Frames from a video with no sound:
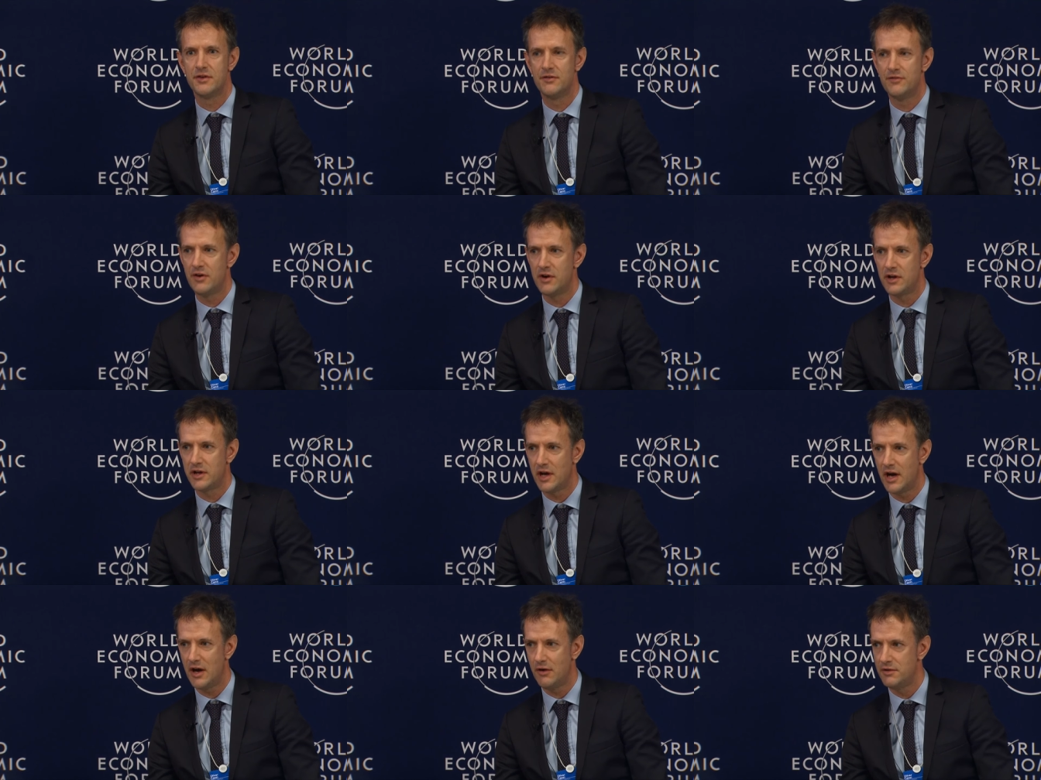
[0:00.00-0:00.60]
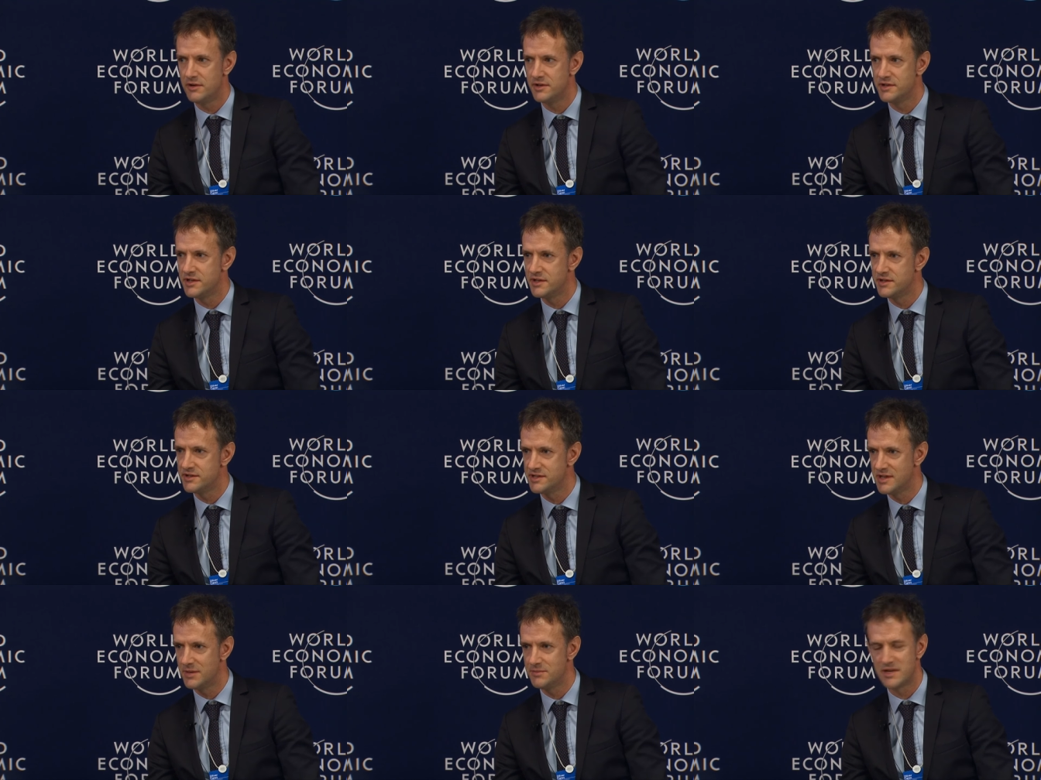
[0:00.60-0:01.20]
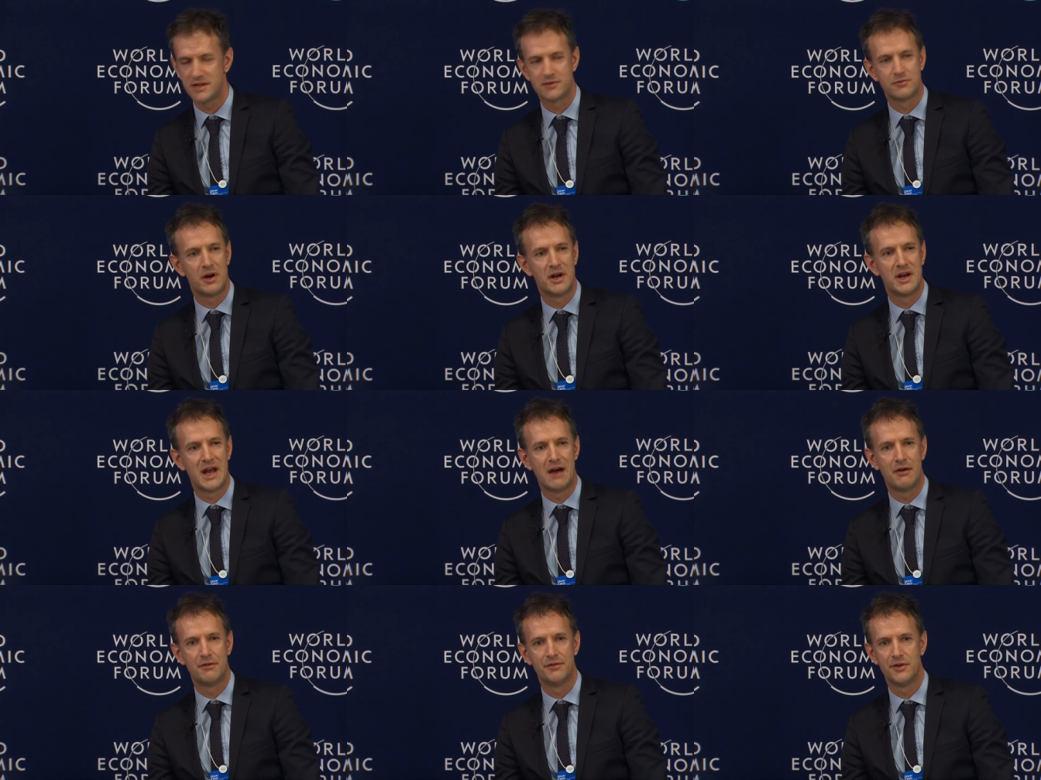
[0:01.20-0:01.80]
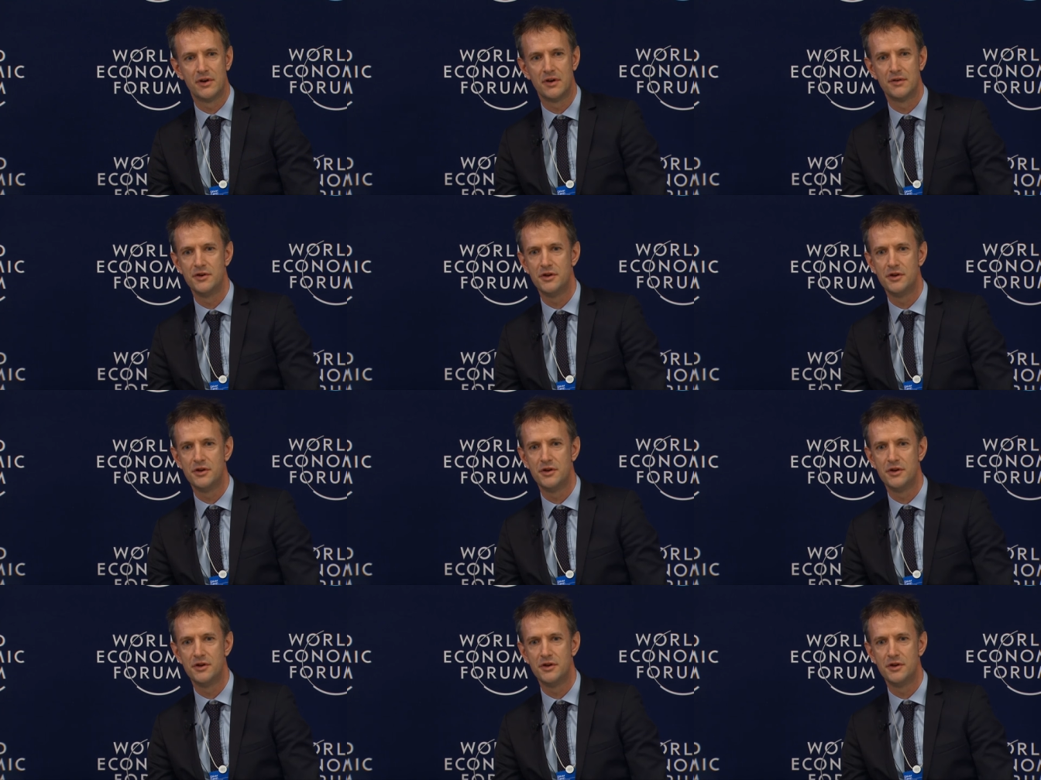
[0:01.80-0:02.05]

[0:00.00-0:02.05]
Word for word: a, very current subject right now, and there are